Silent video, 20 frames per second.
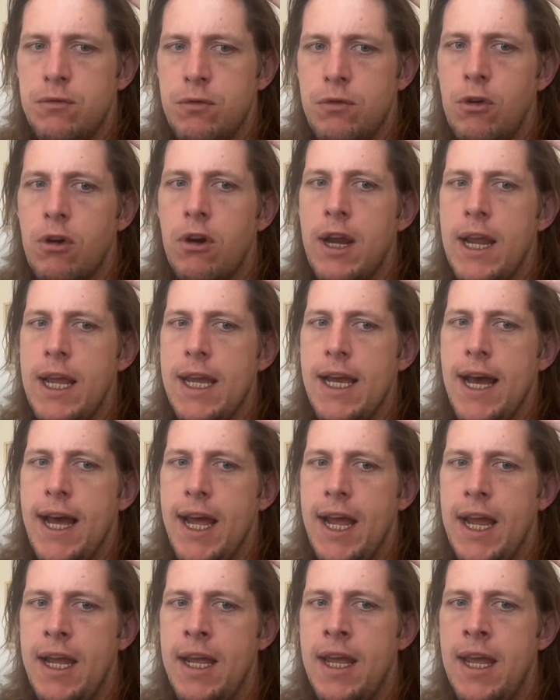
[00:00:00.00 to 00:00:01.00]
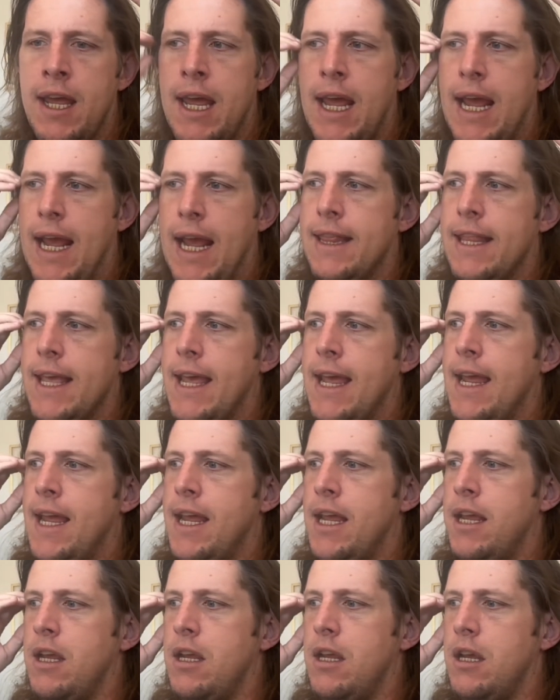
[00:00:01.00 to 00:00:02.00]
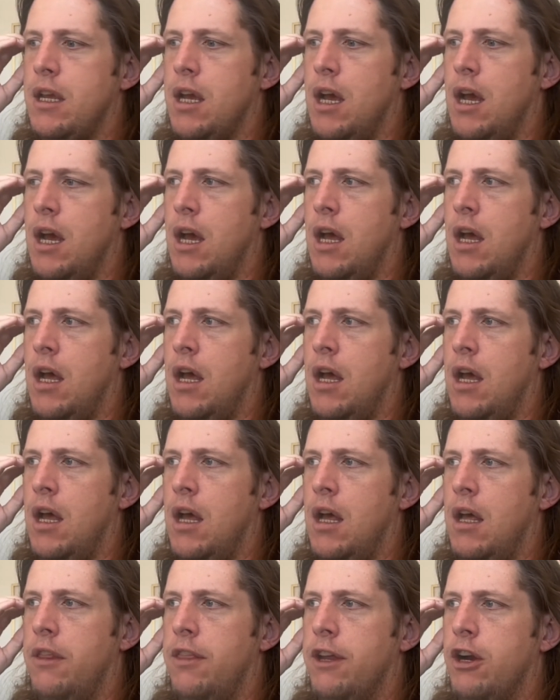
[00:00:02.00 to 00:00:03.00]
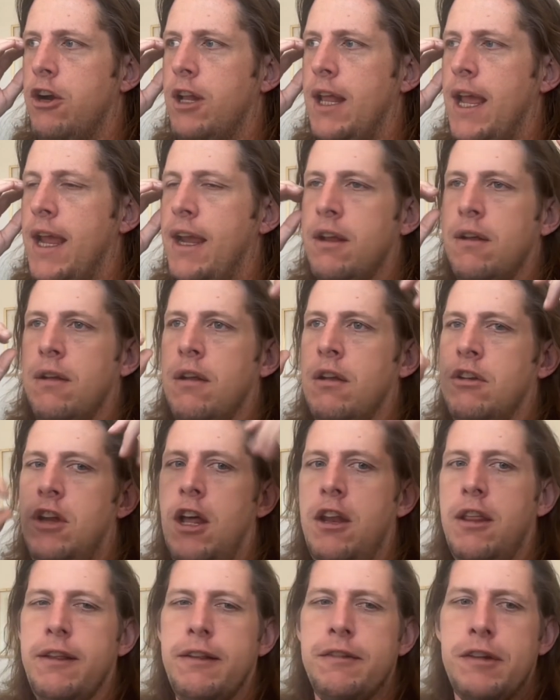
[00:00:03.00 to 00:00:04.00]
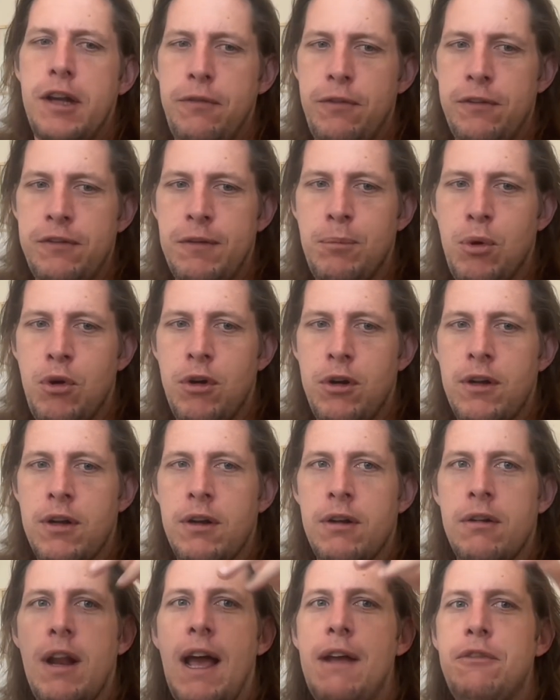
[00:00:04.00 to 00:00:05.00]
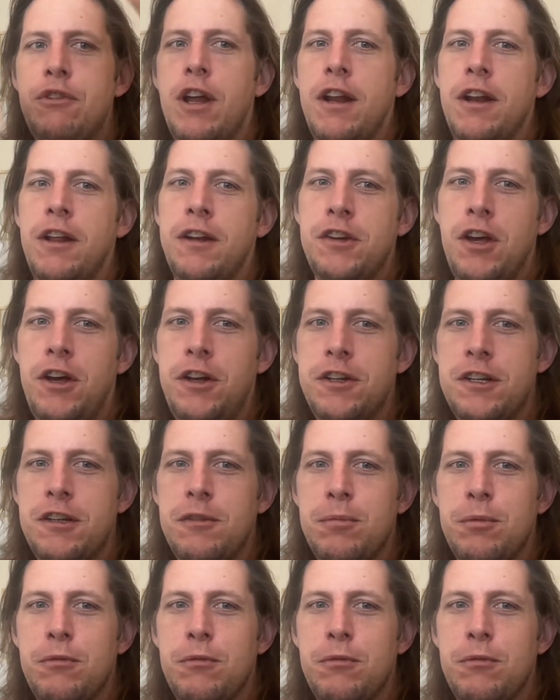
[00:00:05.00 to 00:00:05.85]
for AI. and they're like, none of this stuff is important. I've done ontologies